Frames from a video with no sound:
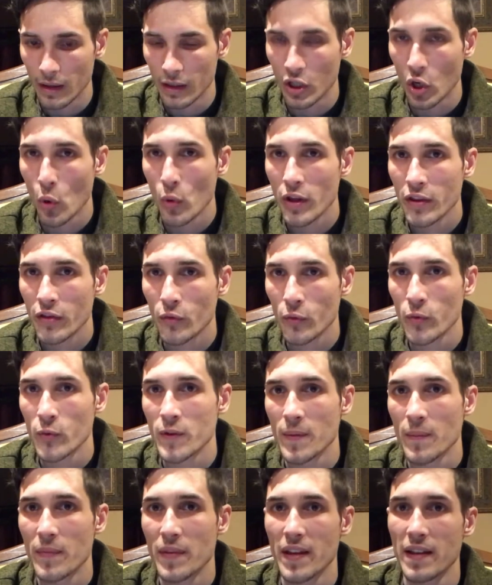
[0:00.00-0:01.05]
going through
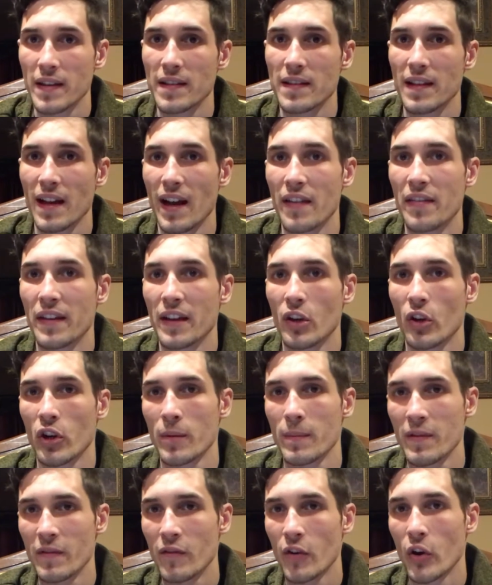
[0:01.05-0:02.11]
some things that I think are
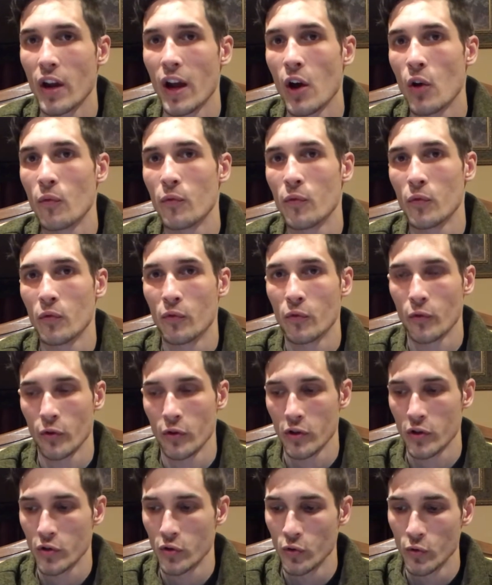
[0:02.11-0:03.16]
going to be very helpful for
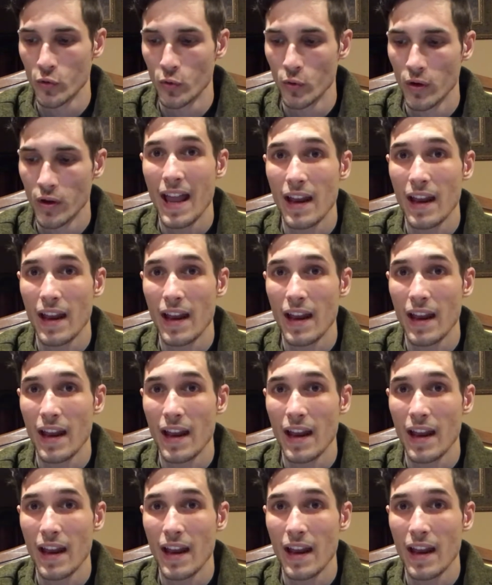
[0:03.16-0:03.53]
you.